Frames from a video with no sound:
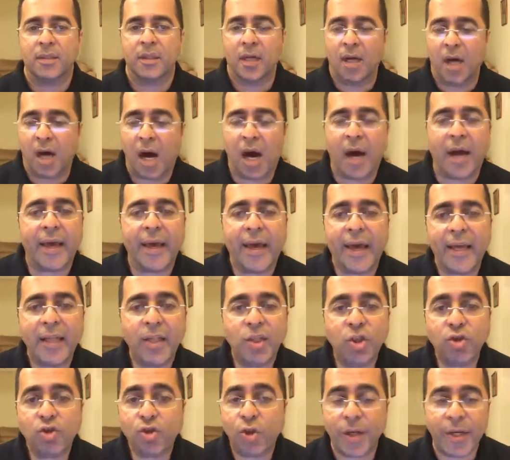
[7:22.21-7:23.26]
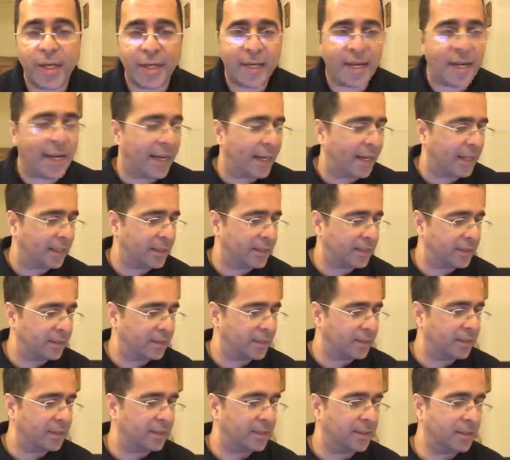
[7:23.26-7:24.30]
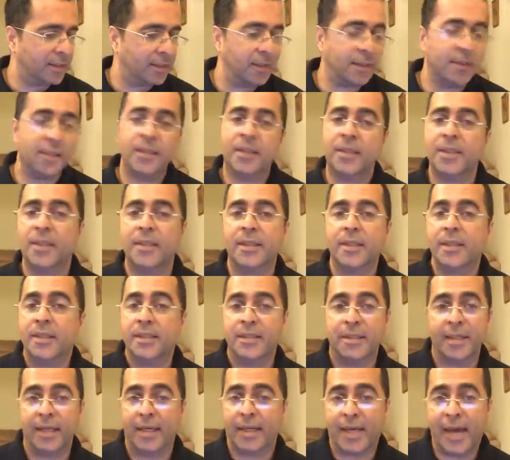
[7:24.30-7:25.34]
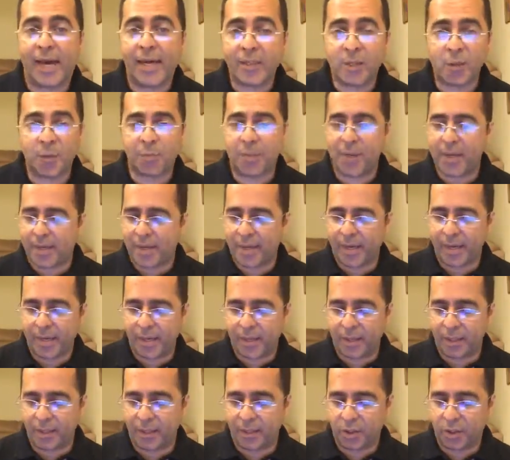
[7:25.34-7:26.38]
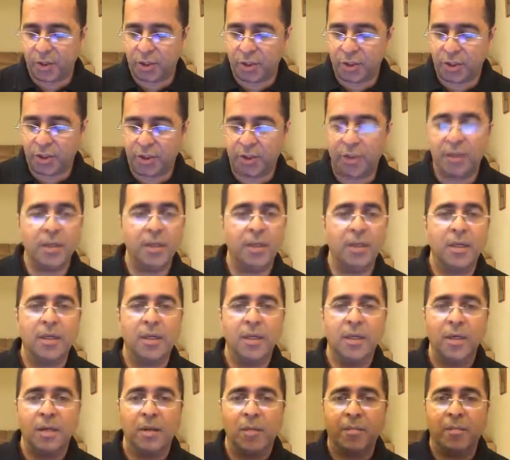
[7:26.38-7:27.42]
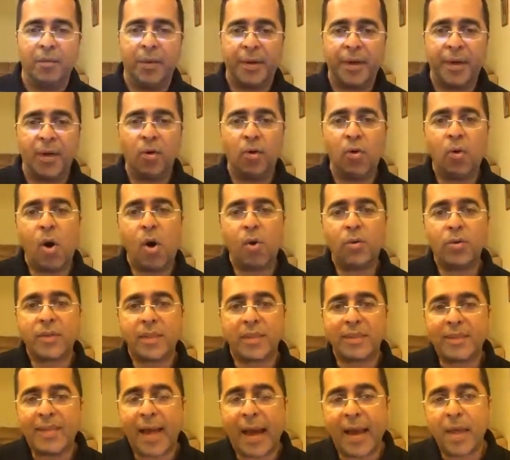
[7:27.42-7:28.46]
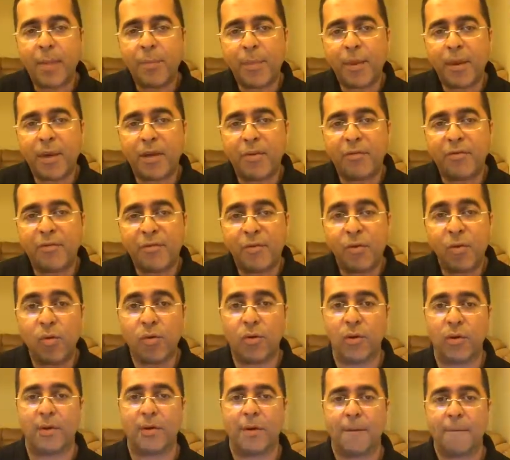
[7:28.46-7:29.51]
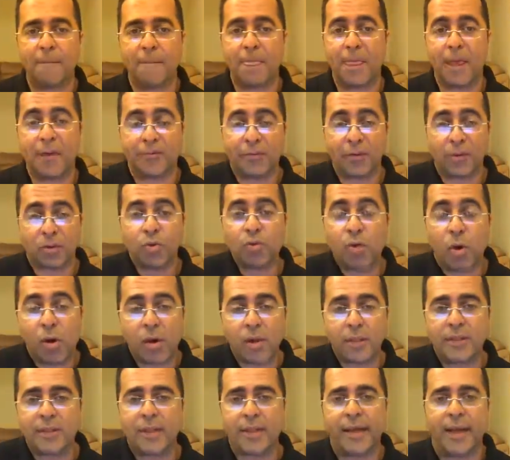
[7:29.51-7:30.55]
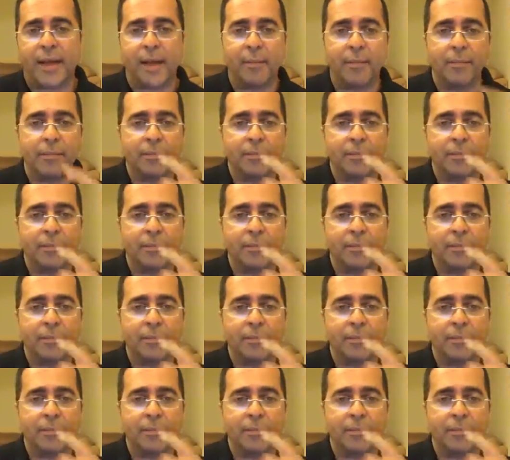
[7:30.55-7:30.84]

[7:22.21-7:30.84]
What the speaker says: are in Trinidad. They can't speak English, but they know how to type in the phone. If you talk to them,